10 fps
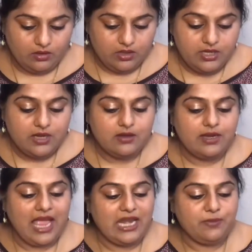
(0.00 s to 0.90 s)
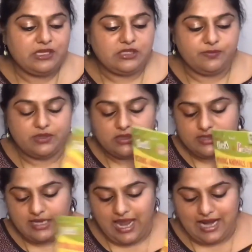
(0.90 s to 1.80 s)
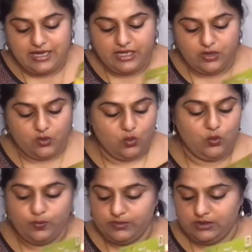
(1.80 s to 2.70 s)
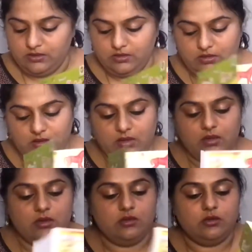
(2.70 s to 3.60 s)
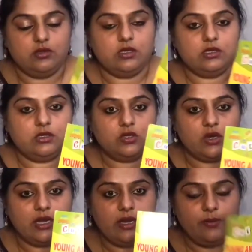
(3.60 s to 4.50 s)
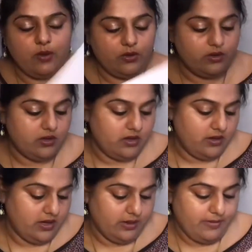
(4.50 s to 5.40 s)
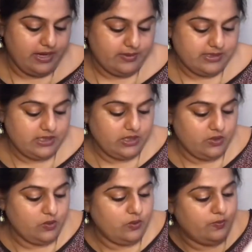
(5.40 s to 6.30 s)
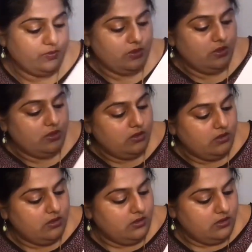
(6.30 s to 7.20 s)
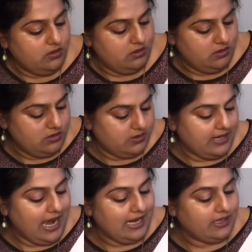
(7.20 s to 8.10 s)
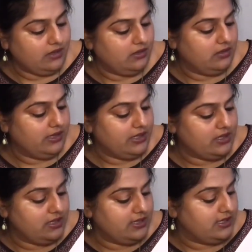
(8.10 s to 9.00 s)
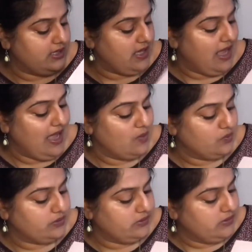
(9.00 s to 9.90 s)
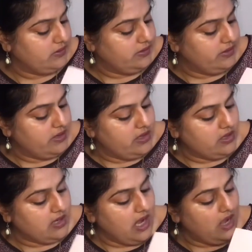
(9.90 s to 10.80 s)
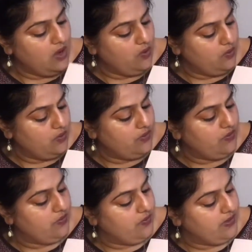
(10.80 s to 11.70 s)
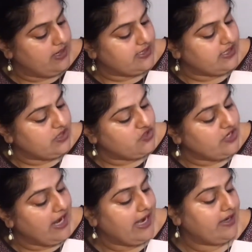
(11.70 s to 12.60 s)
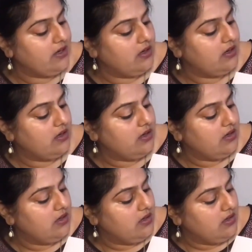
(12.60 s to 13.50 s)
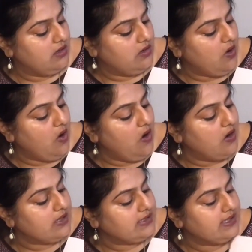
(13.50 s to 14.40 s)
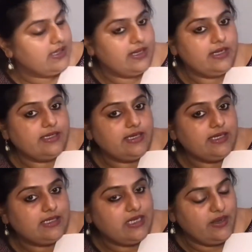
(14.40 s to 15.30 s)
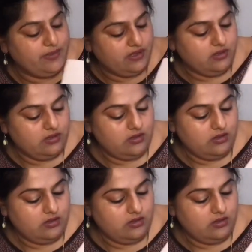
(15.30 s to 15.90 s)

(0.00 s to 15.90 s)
young animals, birds and their homes. So this is talking about their young animals in their home. So cat, kitten is in the house, cow is in a shed, horse is in a stable,